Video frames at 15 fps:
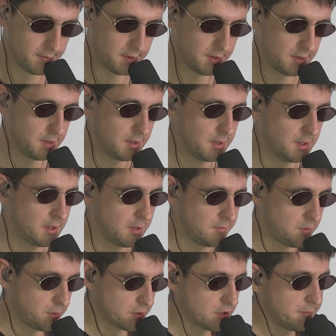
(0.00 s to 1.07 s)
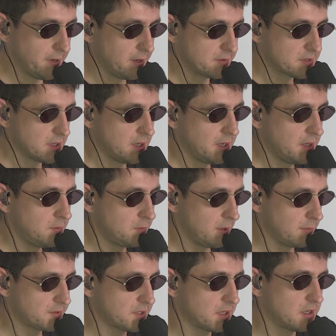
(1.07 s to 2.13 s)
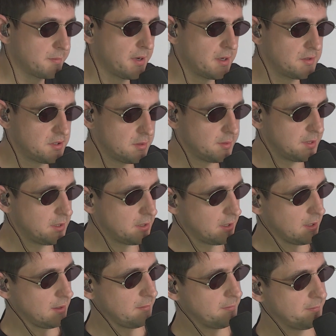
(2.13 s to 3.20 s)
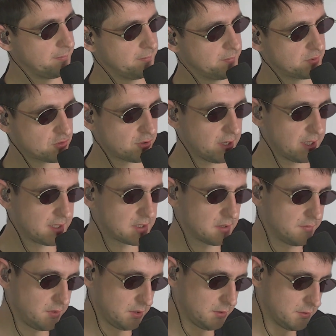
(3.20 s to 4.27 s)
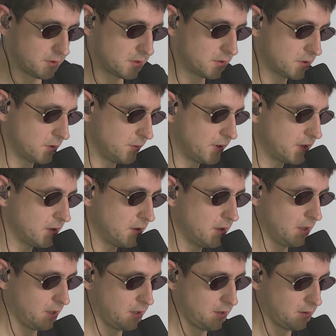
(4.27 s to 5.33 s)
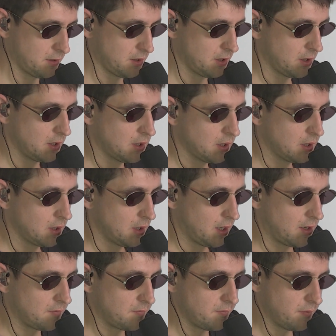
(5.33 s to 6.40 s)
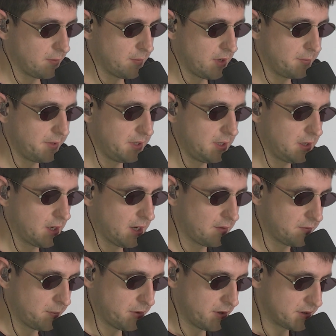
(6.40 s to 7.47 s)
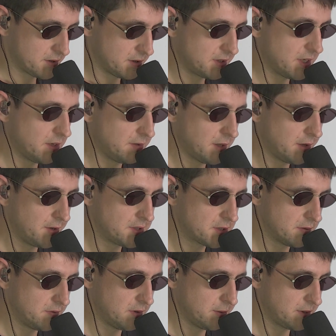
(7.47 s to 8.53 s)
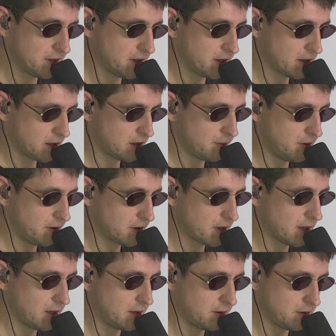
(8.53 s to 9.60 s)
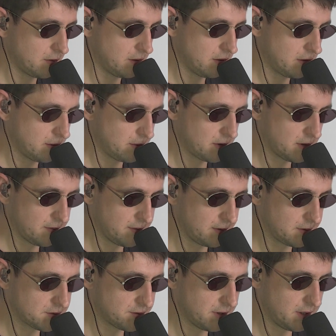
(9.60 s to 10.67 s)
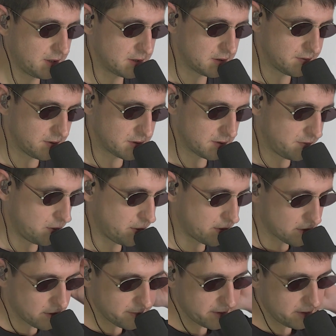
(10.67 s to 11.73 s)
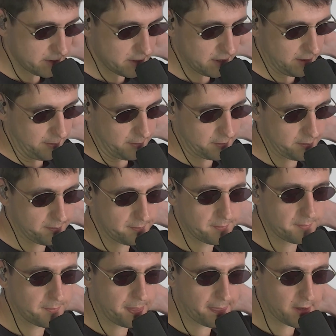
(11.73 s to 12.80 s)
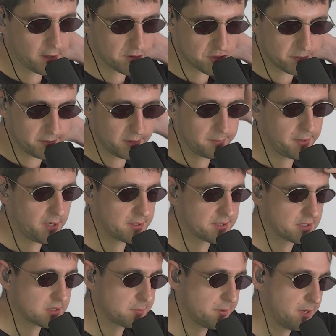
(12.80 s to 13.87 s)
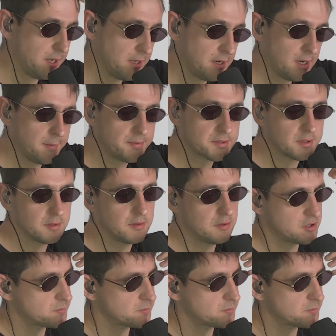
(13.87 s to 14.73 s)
if you want to come outside, I was thinking about doing um, street interviews so we can uh, have maybe have a person down there interviewing and I can communicate and you know we can have a little street interview. So if you want to come and um, contribute, participate in an episode of Noise